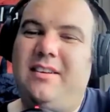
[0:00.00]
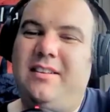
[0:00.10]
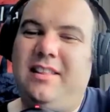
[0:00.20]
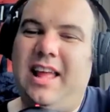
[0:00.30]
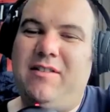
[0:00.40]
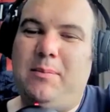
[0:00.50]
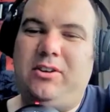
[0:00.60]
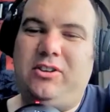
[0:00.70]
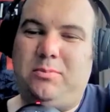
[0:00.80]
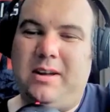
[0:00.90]
Davey Boy
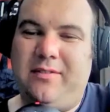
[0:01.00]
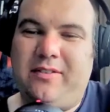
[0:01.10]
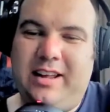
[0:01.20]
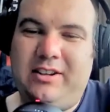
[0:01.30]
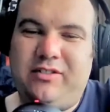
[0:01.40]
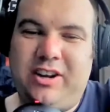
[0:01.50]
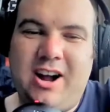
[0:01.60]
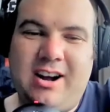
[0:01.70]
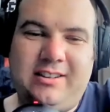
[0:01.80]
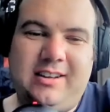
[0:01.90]
Smith is
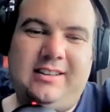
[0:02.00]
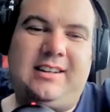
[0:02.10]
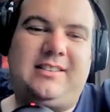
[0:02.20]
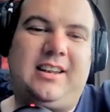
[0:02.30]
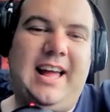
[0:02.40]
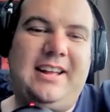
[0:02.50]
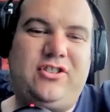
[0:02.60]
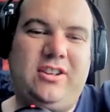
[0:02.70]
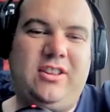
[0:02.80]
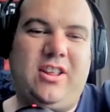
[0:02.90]
regarded as a
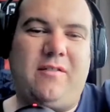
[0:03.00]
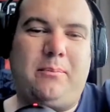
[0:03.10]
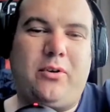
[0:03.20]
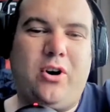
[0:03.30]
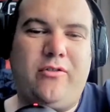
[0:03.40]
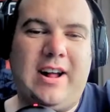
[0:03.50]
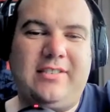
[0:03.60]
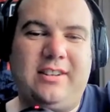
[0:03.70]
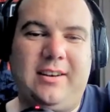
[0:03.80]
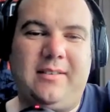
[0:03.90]
legend of pro
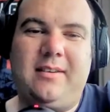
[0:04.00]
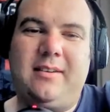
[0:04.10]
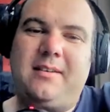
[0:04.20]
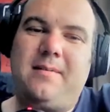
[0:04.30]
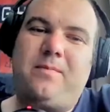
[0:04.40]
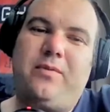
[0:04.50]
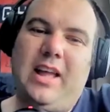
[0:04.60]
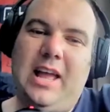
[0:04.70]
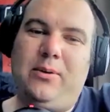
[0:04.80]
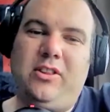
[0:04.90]
wrestling.
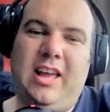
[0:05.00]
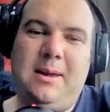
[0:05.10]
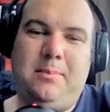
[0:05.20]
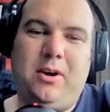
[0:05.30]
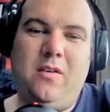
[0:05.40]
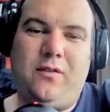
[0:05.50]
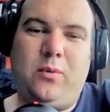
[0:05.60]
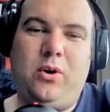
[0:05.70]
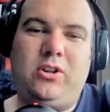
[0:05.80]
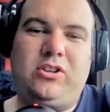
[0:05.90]
He would debut for
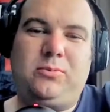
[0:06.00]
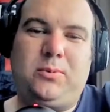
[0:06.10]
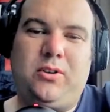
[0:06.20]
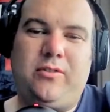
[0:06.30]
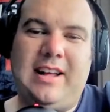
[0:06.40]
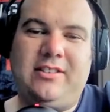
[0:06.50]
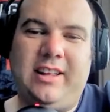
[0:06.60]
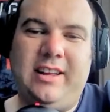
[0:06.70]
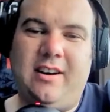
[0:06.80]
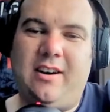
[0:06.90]
World of Sport
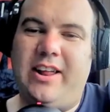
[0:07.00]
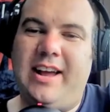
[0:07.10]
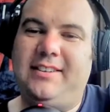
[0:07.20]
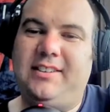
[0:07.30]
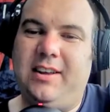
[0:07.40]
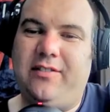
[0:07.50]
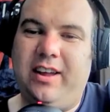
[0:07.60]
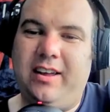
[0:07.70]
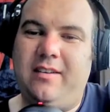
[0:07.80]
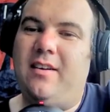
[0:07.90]
Wrestling on
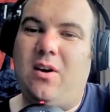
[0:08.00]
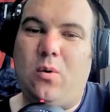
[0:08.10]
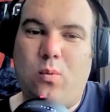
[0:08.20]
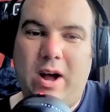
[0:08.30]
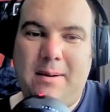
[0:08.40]
ITV way